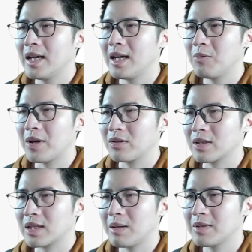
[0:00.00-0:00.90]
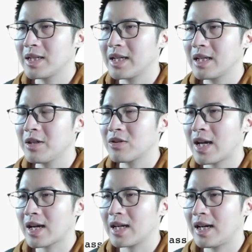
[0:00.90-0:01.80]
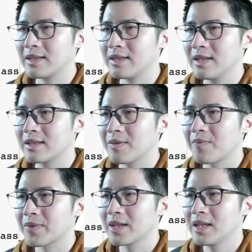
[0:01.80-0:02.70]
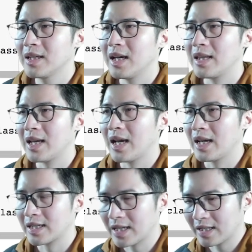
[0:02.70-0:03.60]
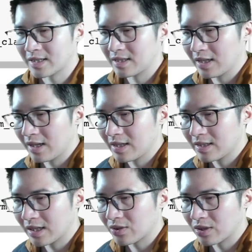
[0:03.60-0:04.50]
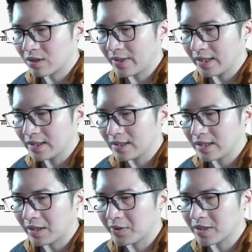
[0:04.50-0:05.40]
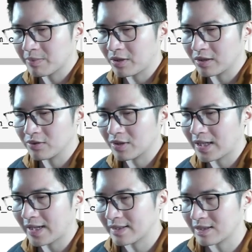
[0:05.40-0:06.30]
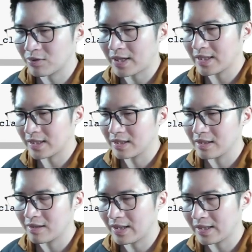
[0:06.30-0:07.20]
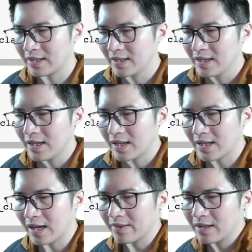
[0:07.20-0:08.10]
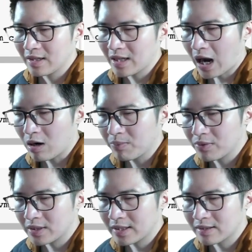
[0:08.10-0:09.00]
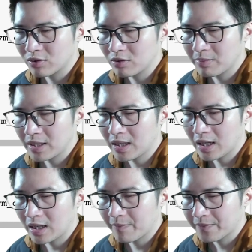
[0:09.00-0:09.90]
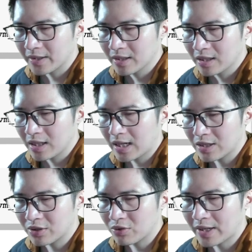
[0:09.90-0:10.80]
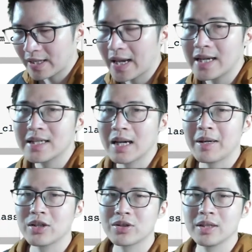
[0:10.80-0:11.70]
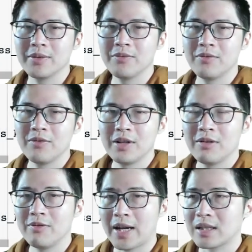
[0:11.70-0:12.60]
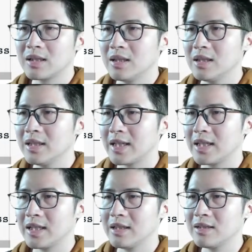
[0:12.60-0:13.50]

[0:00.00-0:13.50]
We're going to obtain the ImageNet classes and then get the dictionary that correspond to class to ID. Okay. And then the output is going to be a 128 dimension vector in here.